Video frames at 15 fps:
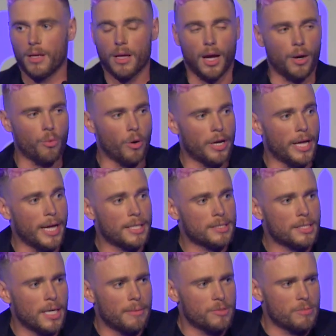I won X
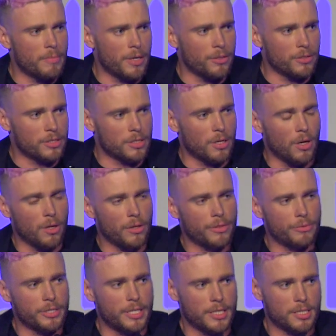Games medals in all
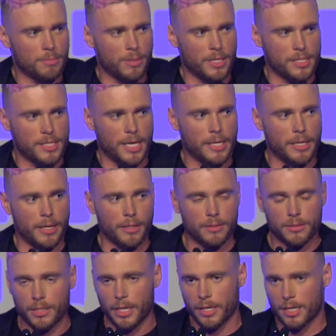3 disciplines that year,
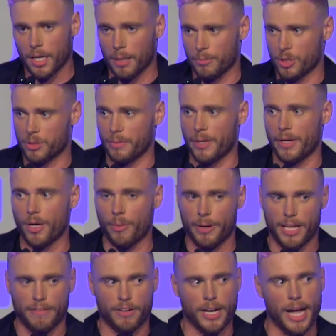an accomplishment
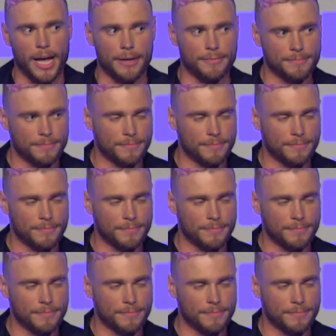nobody ever had.